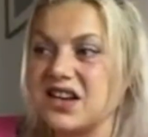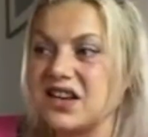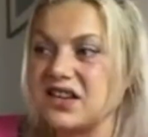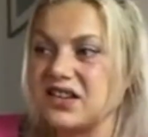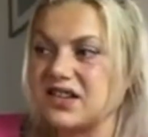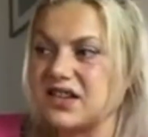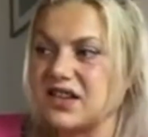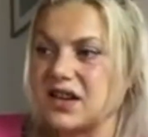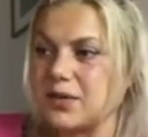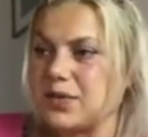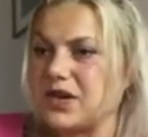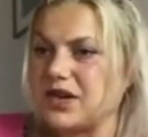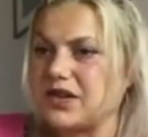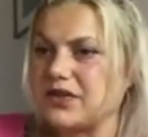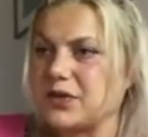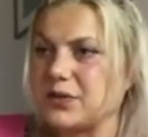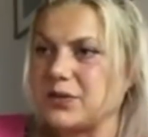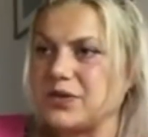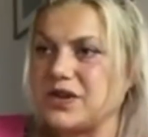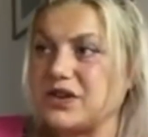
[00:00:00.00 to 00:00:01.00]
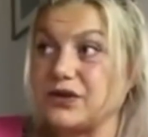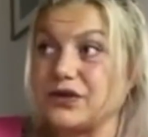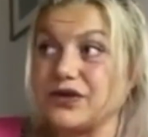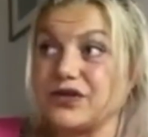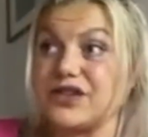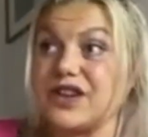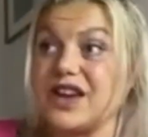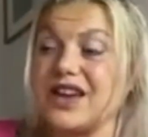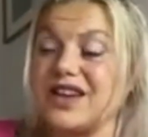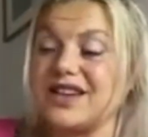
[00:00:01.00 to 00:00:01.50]
It's not a place for me to
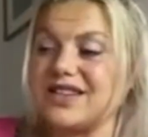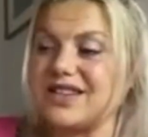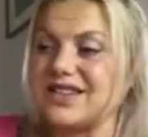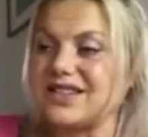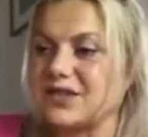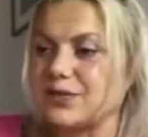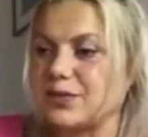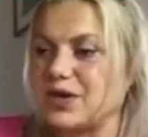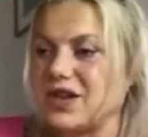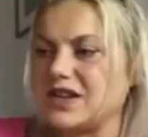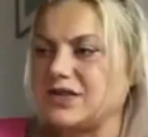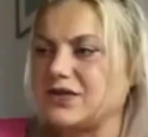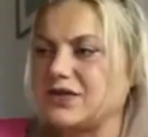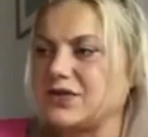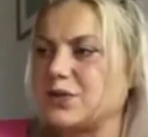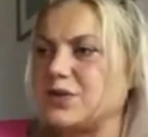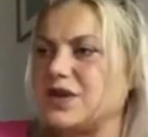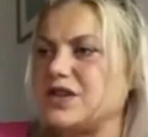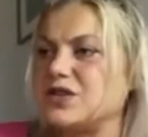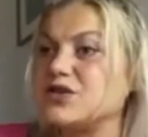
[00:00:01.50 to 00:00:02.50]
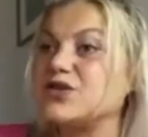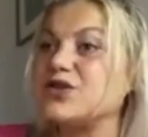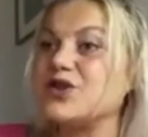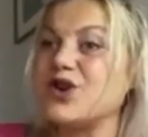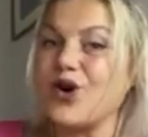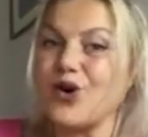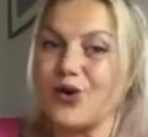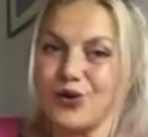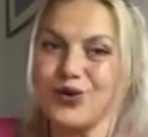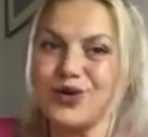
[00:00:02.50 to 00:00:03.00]
stay. It's a place for me to
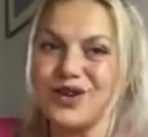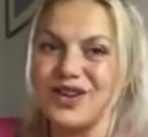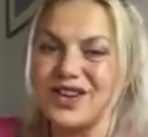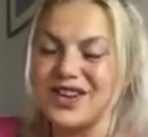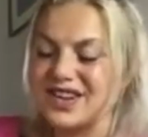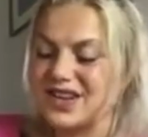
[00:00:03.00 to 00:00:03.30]
go